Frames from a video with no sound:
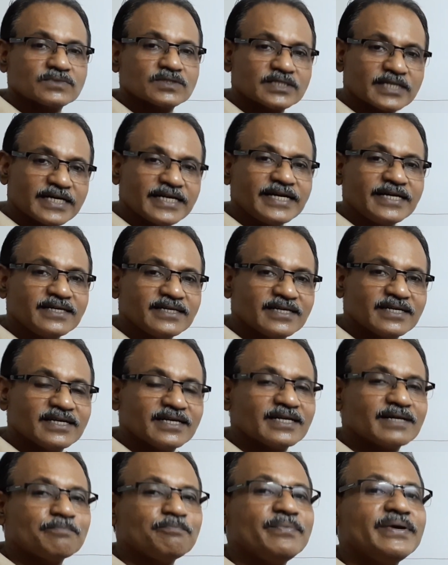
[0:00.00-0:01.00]
Agree?
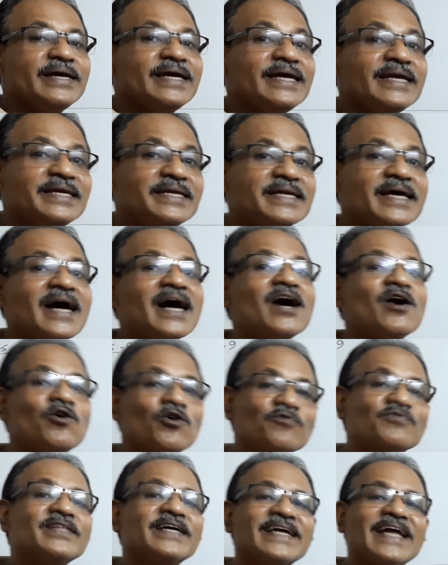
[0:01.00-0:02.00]
Beta
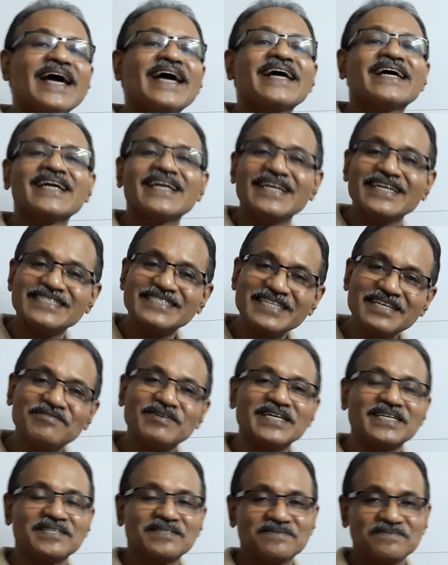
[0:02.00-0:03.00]
of the diagonal is
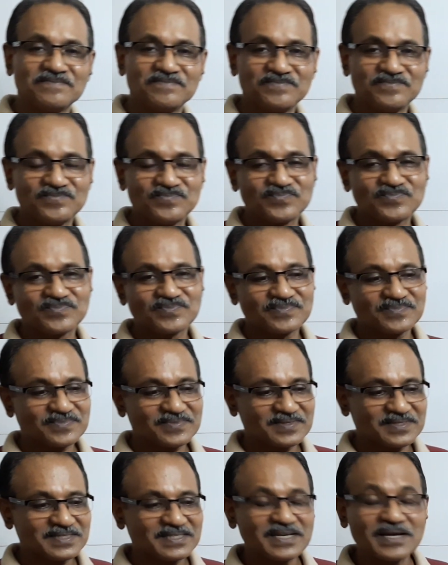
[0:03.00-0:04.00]
given.
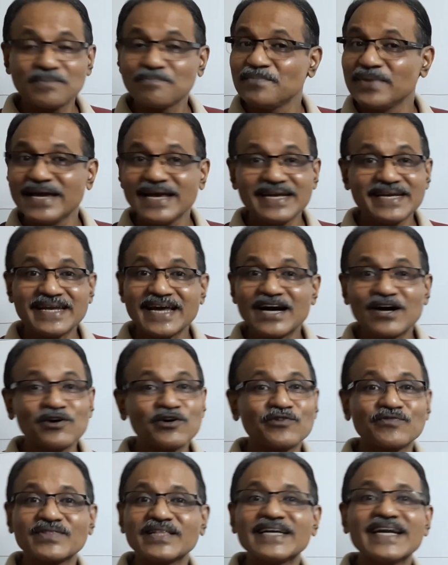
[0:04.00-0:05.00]
Beta
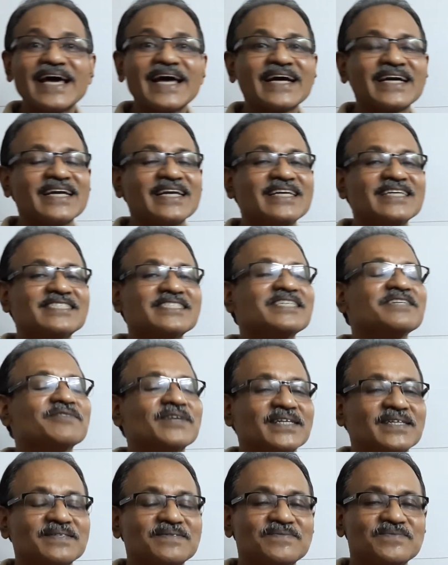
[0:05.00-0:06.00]
of the diagonal is
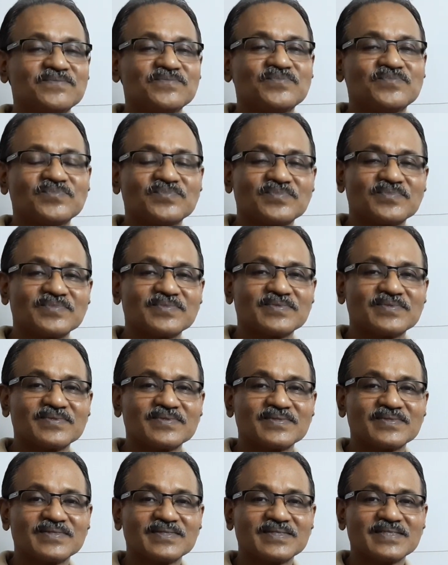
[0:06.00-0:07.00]
given.
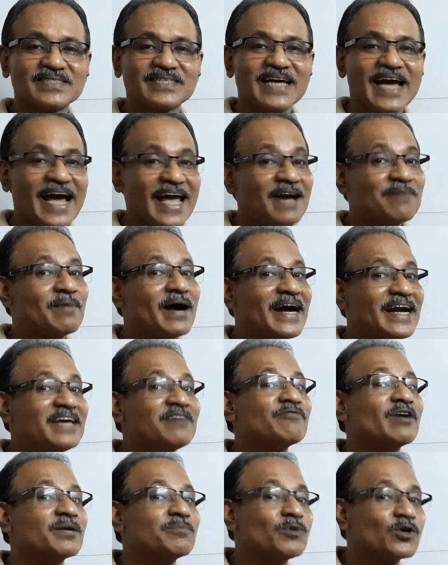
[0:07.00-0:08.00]
I am adding
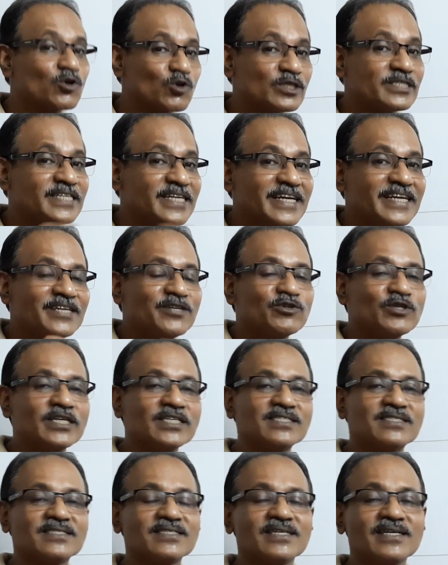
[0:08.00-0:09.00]
one more question into
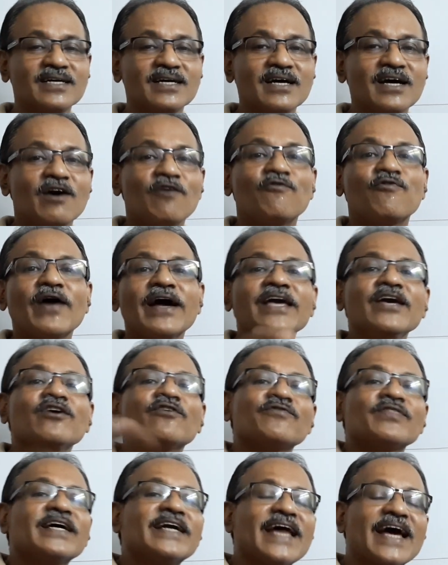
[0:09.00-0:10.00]
this. Phi
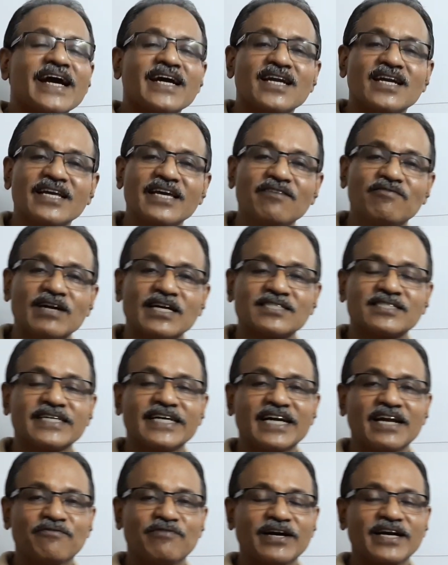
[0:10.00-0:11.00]
of the diagonal given as
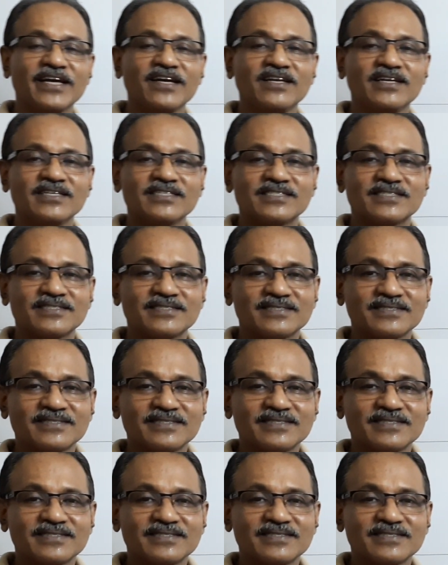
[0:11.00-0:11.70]
35 degrees.